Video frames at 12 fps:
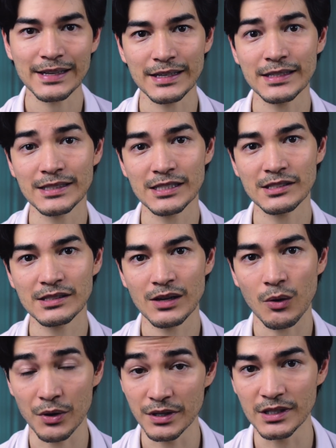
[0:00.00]
eating
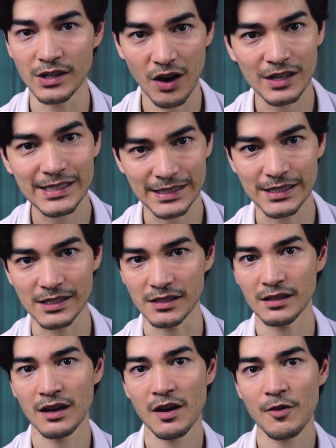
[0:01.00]
or not
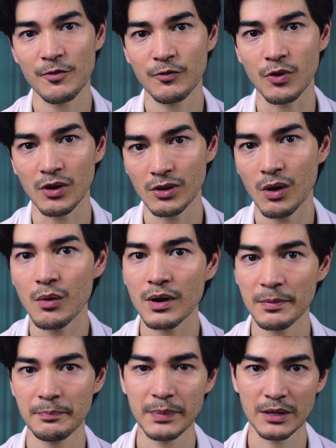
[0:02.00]
eating for
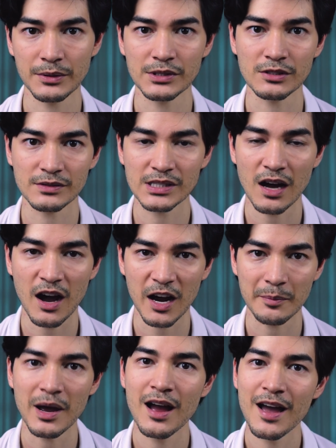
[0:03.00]
long periods of
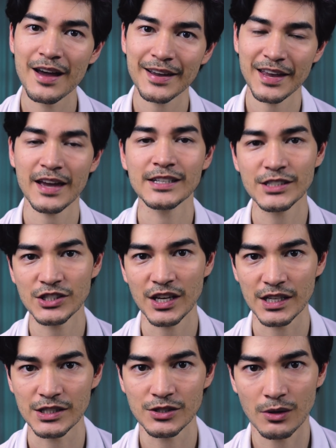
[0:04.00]
time can
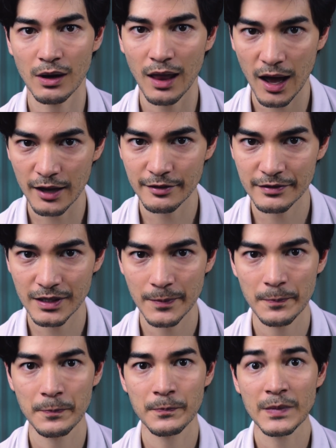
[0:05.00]
change your life.
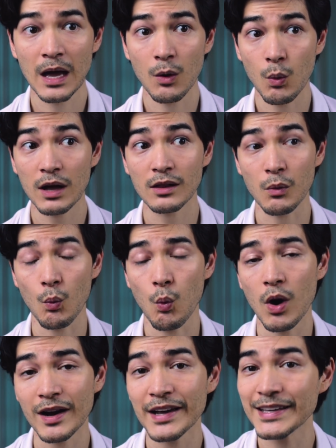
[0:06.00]
Well,
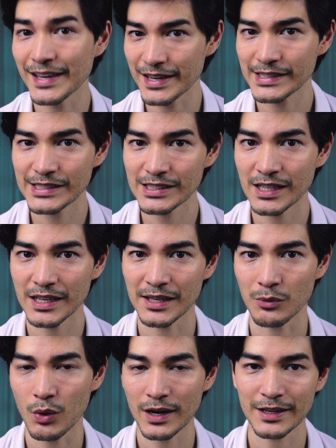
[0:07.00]
what I can say
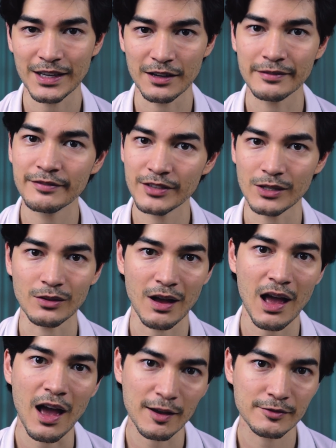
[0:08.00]
and what I can feel
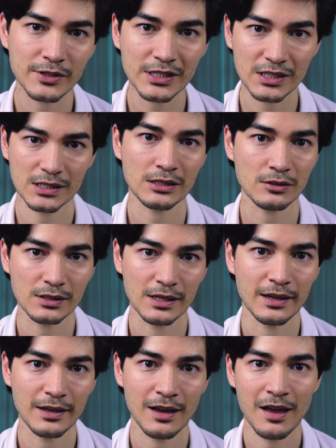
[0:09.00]
every single
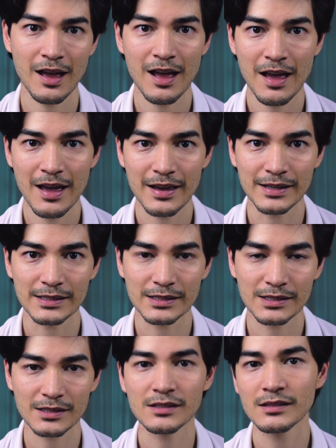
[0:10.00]
day
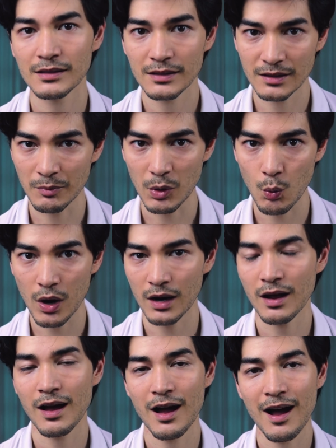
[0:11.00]
is, number
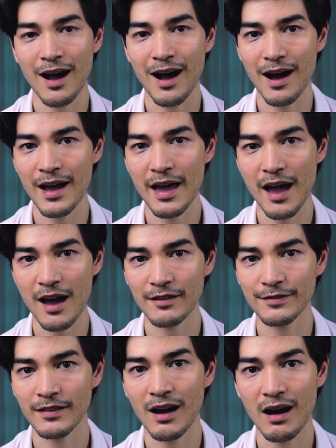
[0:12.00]
one, I
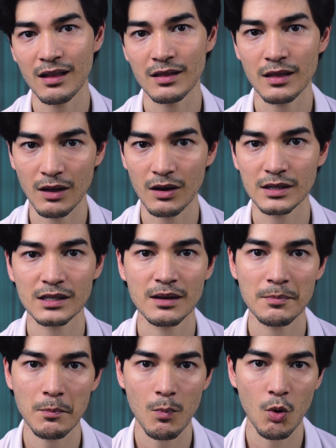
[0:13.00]
have a lot
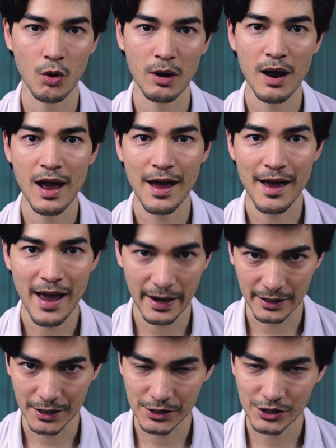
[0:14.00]
more
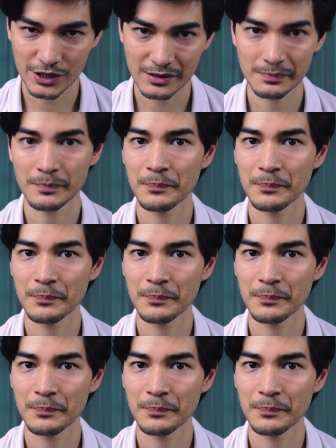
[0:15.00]
energy.